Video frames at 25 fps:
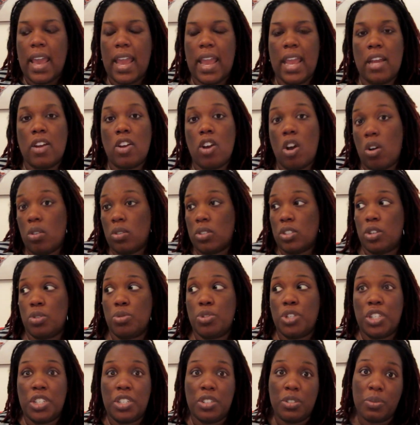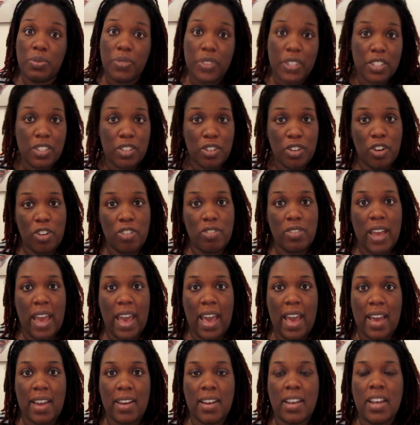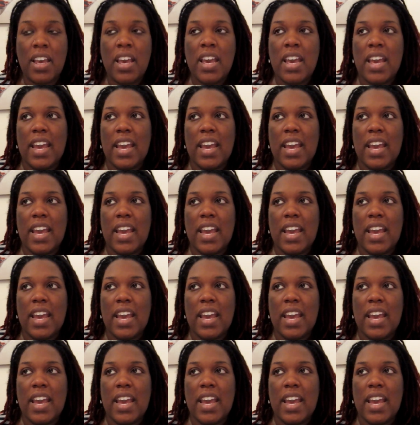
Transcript: And also she'll visit her dad.